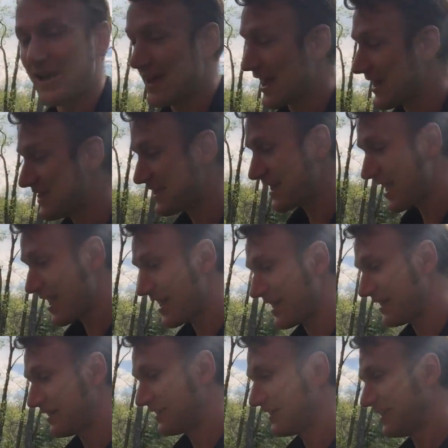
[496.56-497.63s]
And
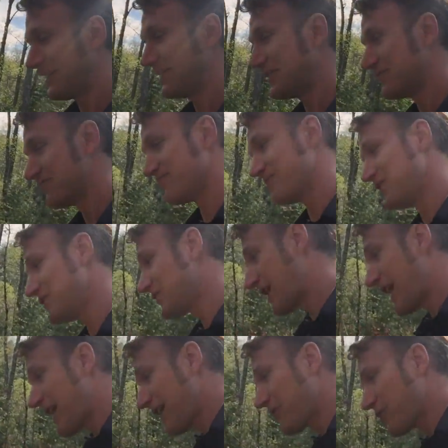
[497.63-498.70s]
then you
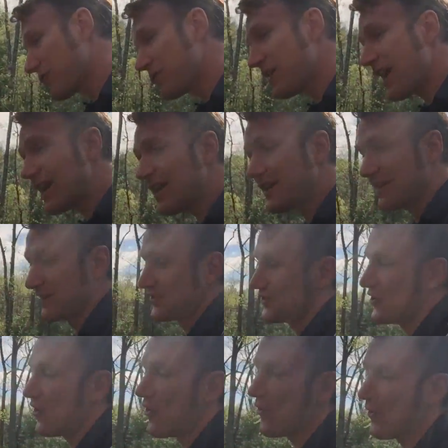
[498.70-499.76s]
can't create it.
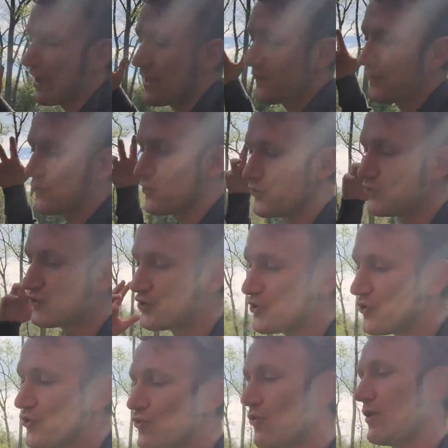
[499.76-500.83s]
So if you
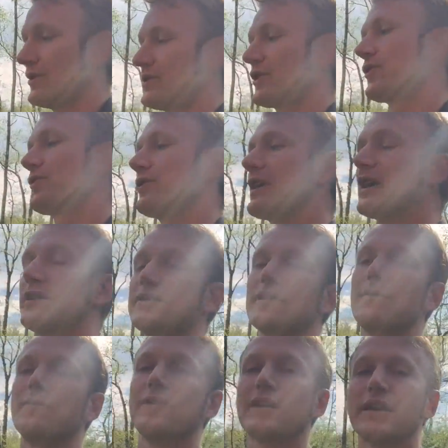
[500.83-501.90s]
do want to create
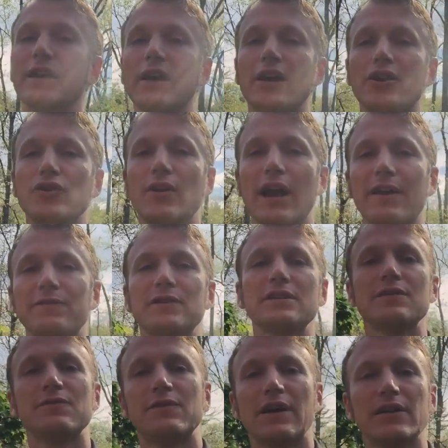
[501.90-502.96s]
something, you have to
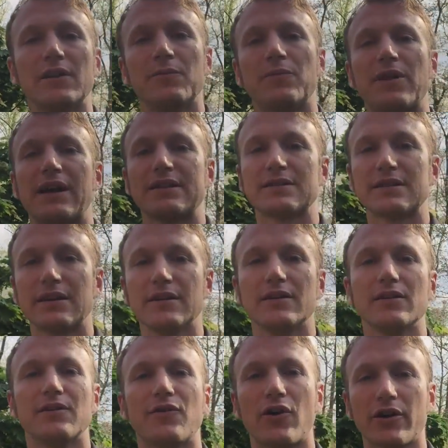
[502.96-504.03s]
develop that
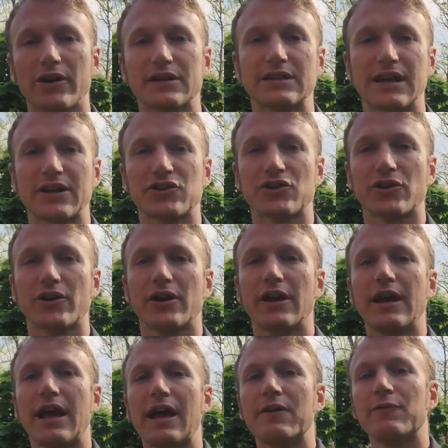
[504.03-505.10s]
skill of architecture
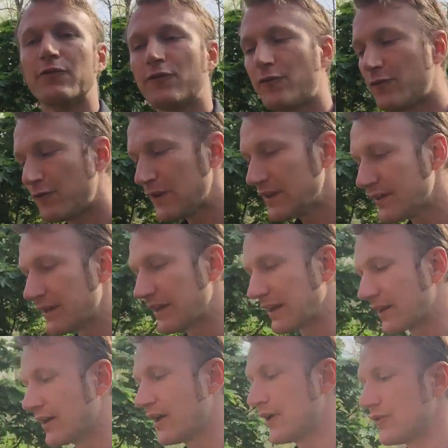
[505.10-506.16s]
and
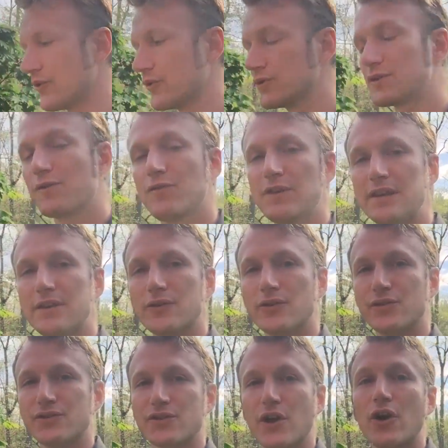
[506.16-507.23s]
filling those
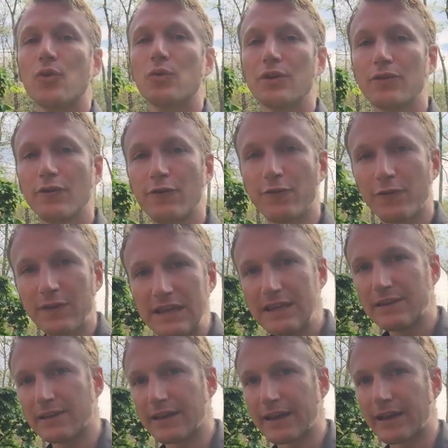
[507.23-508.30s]
fields with
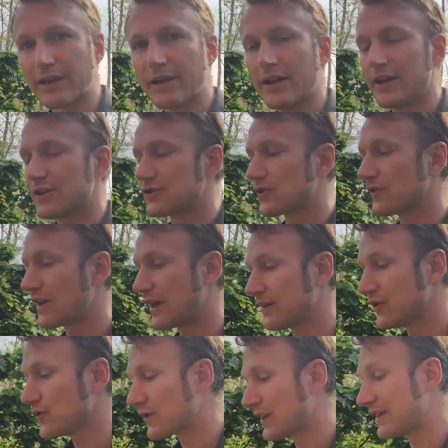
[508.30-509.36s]
feeling so that
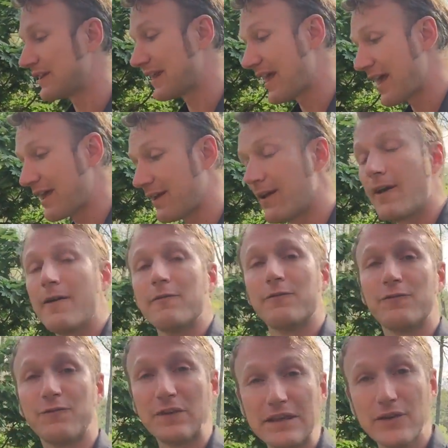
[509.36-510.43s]
you can then
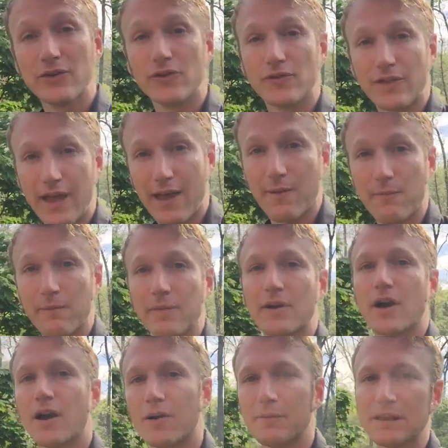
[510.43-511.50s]
feel them
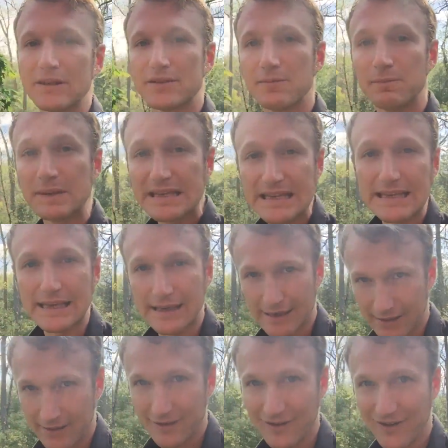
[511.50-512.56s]
come into
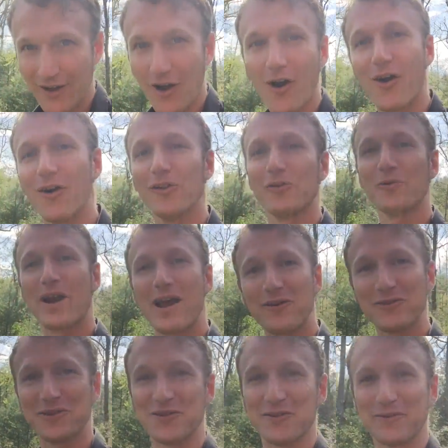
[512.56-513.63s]
being all
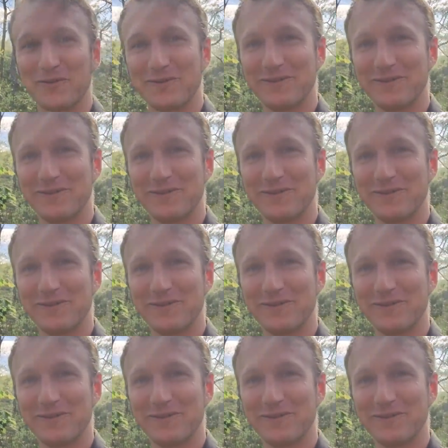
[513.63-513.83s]
around you.